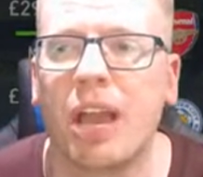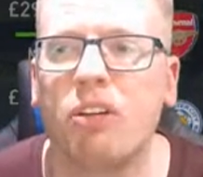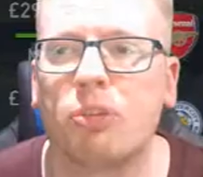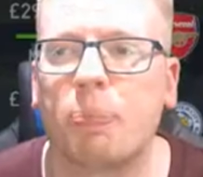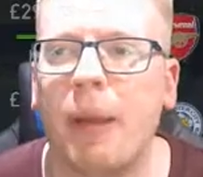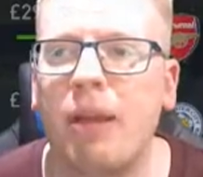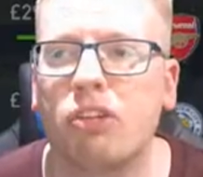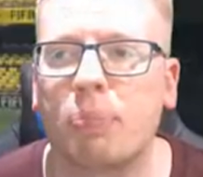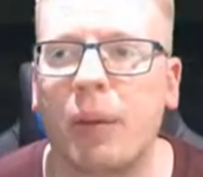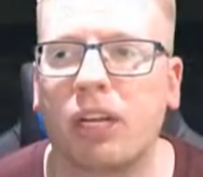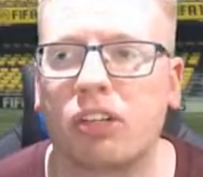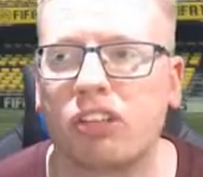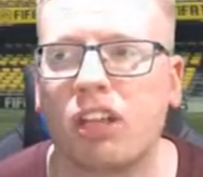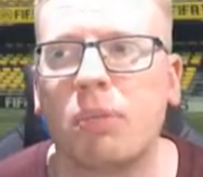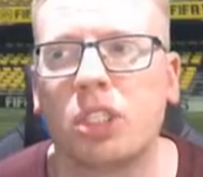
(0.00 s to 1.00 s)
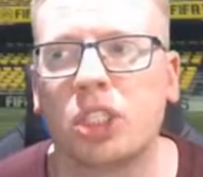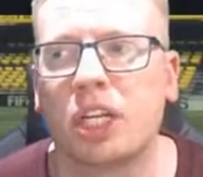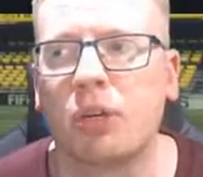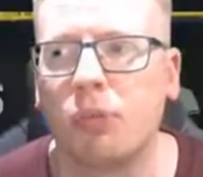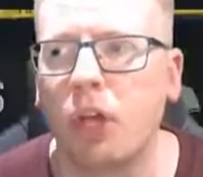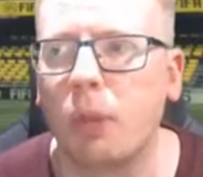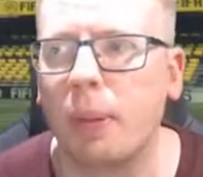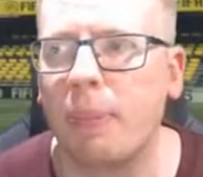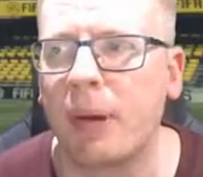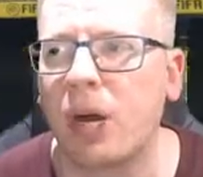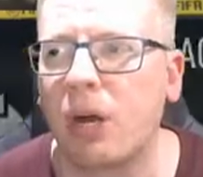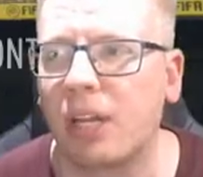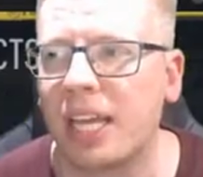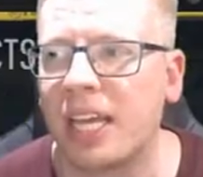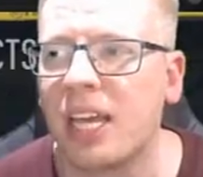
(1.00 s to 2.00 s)
how it's bounced back so much. It will be
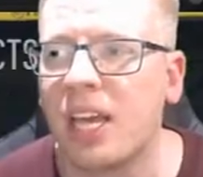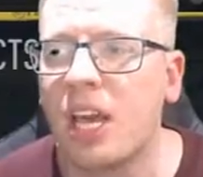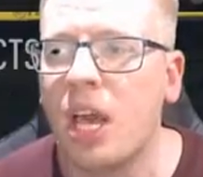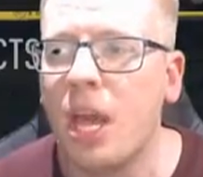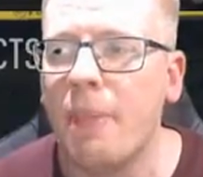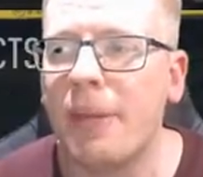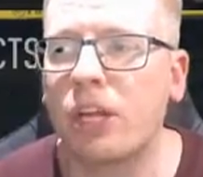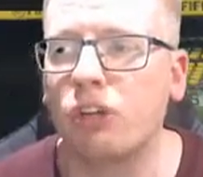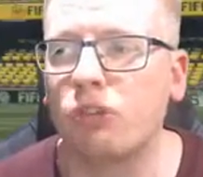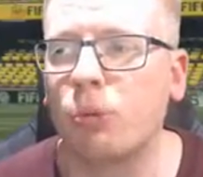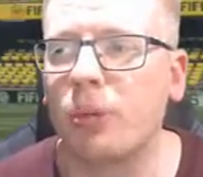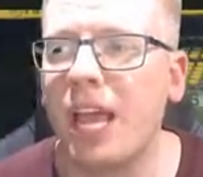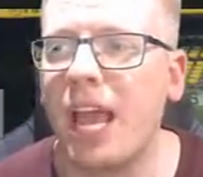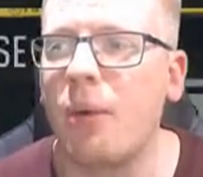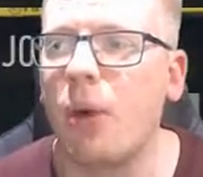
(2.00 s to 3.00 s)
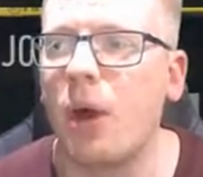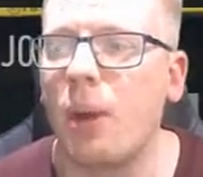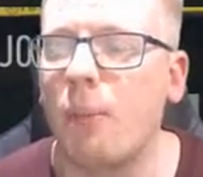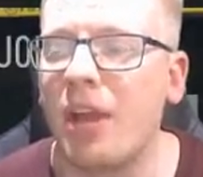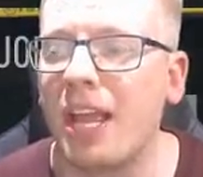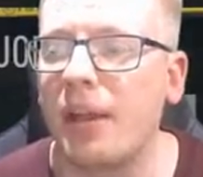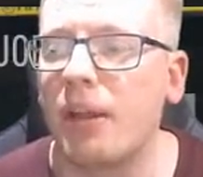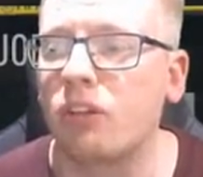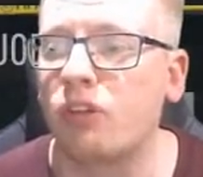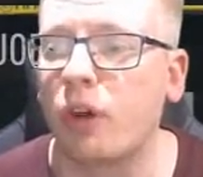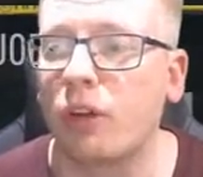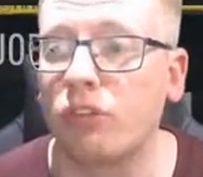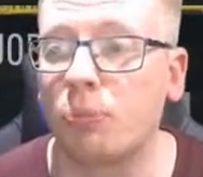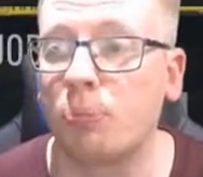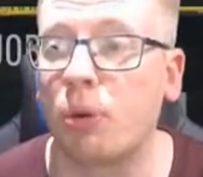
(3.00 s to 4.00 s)
partly because we're now, as
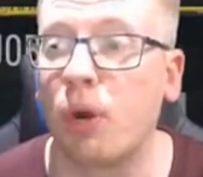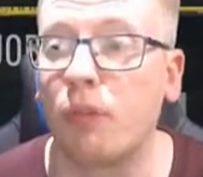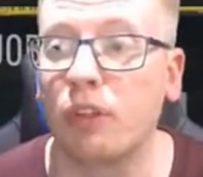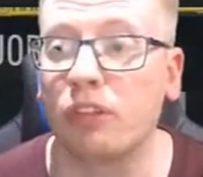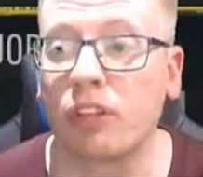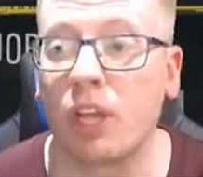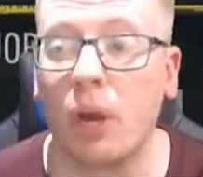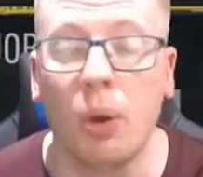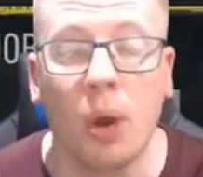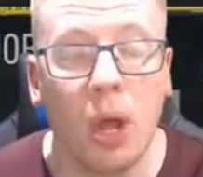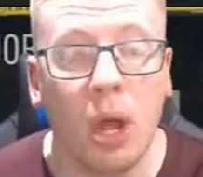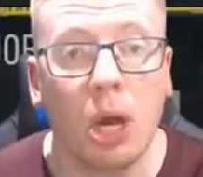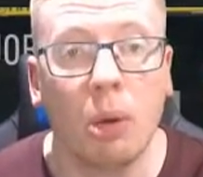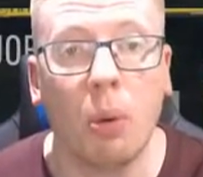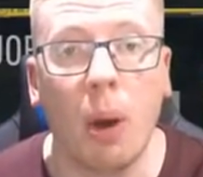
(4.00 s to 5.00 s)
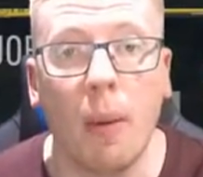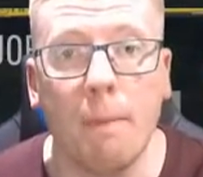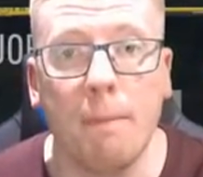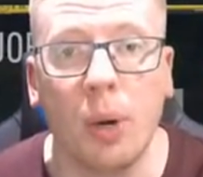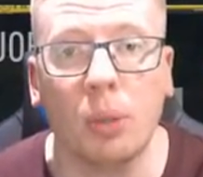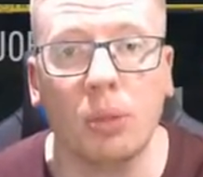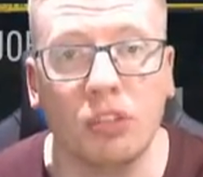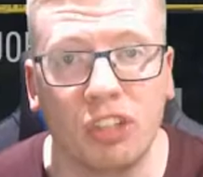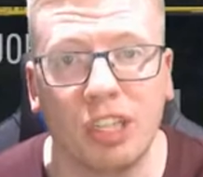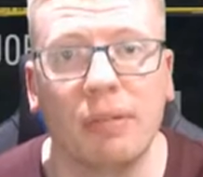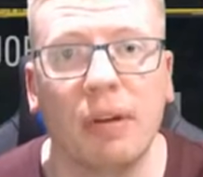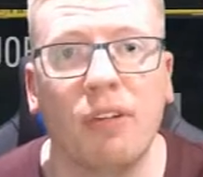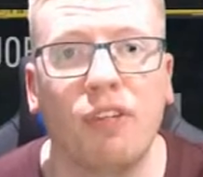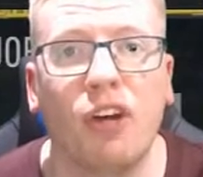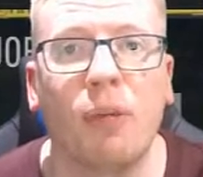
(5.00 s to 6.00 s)
far as profits go, we're
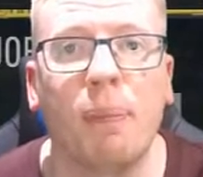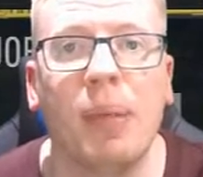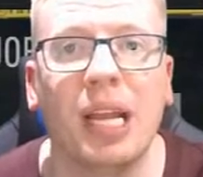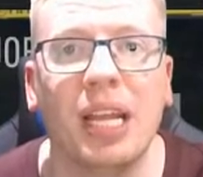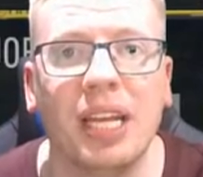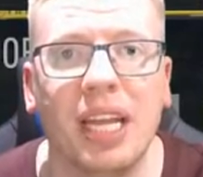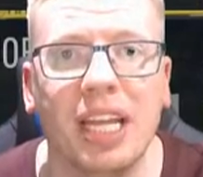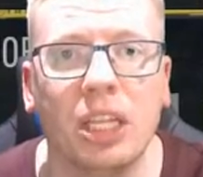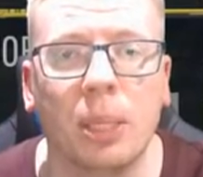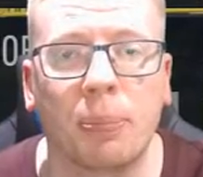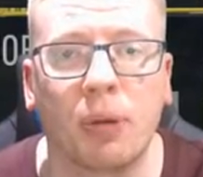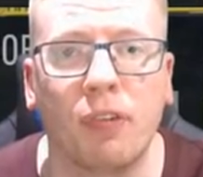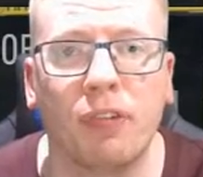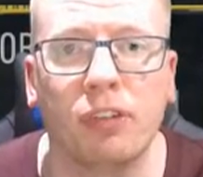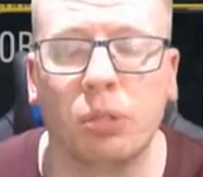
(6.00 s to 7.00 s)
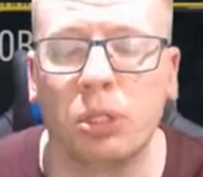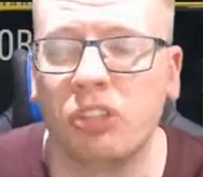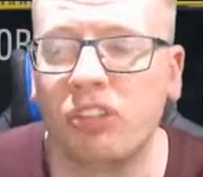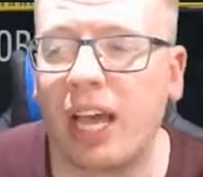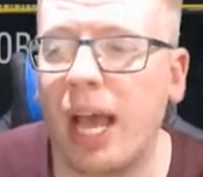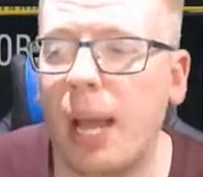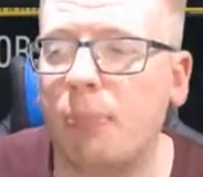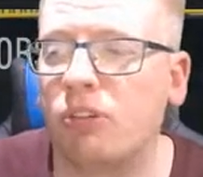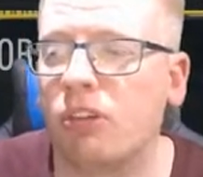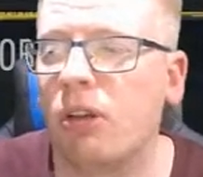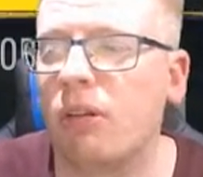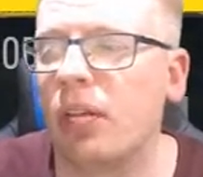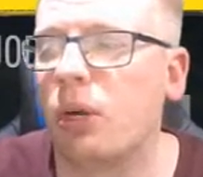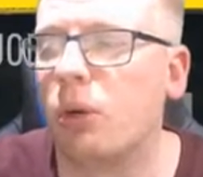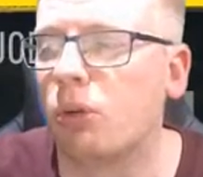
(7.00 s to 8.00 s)
1.05 million in the profits, which is
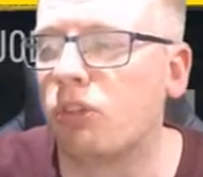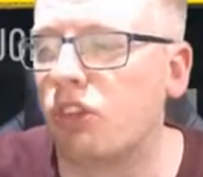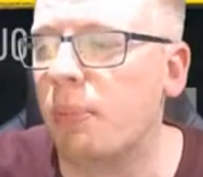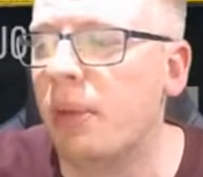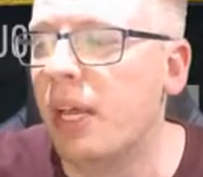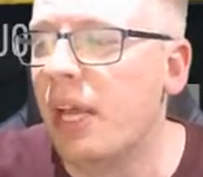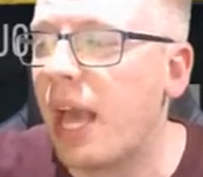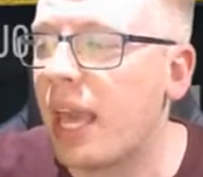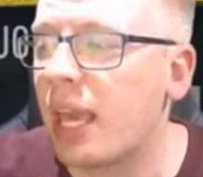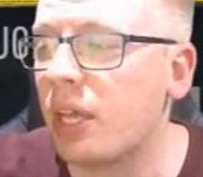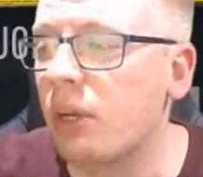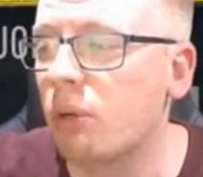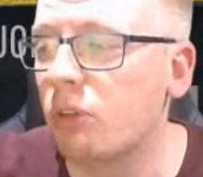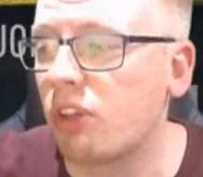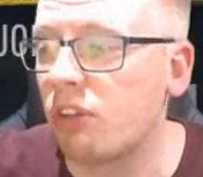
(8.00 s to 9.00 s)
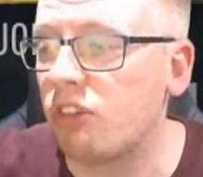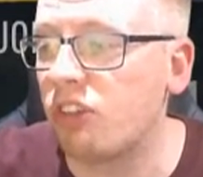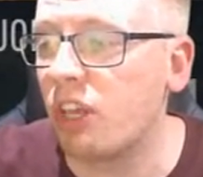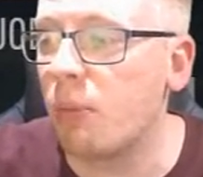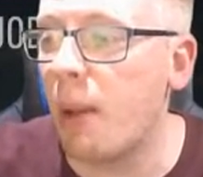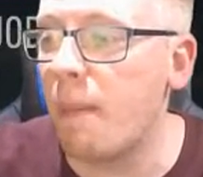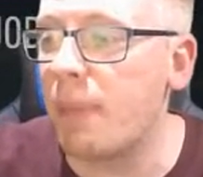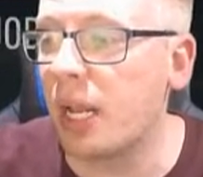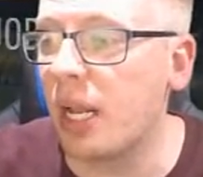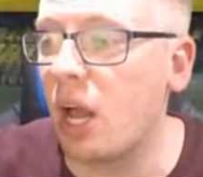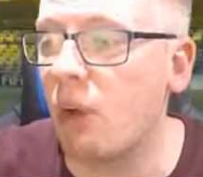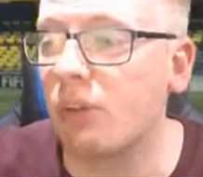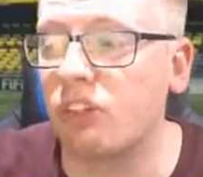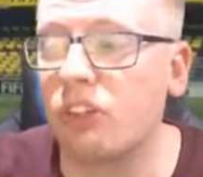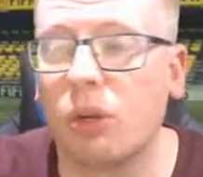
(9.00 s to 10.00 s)
absolutely awesome. You can also see we're
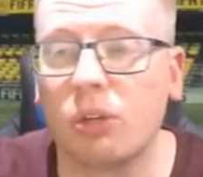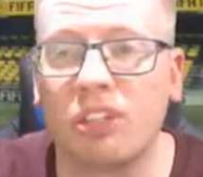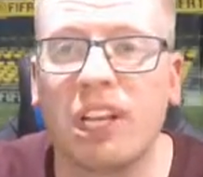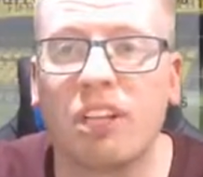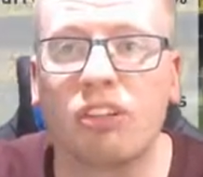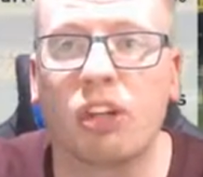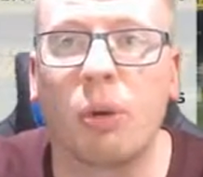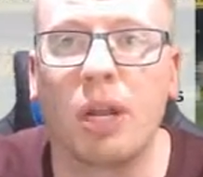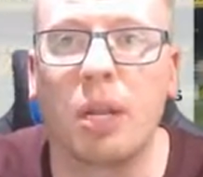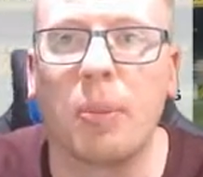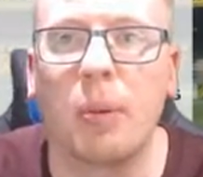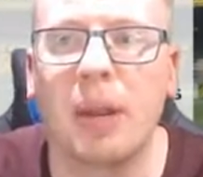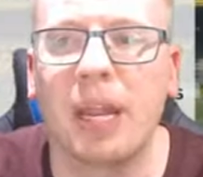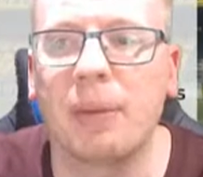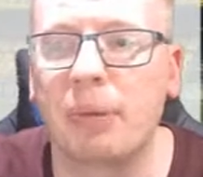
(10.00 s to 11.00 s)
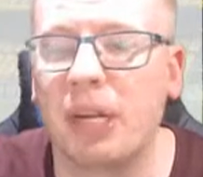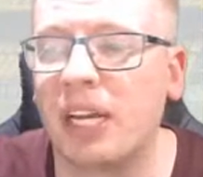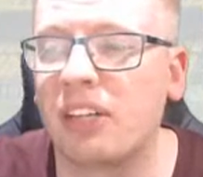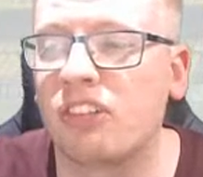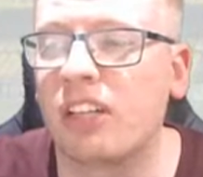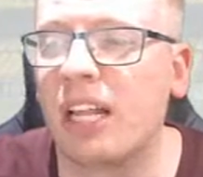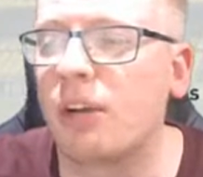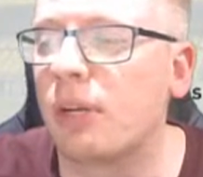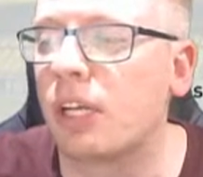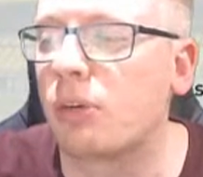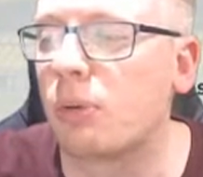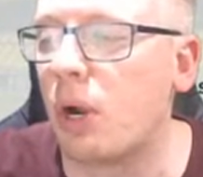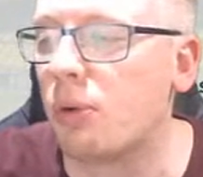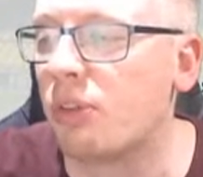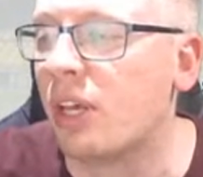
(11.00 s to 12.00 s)
below, it's not tips currently, but our salary
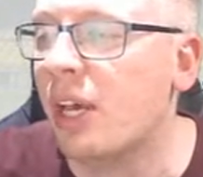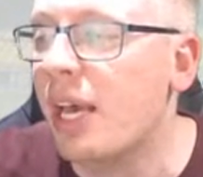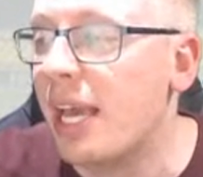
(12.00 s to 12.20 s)
growth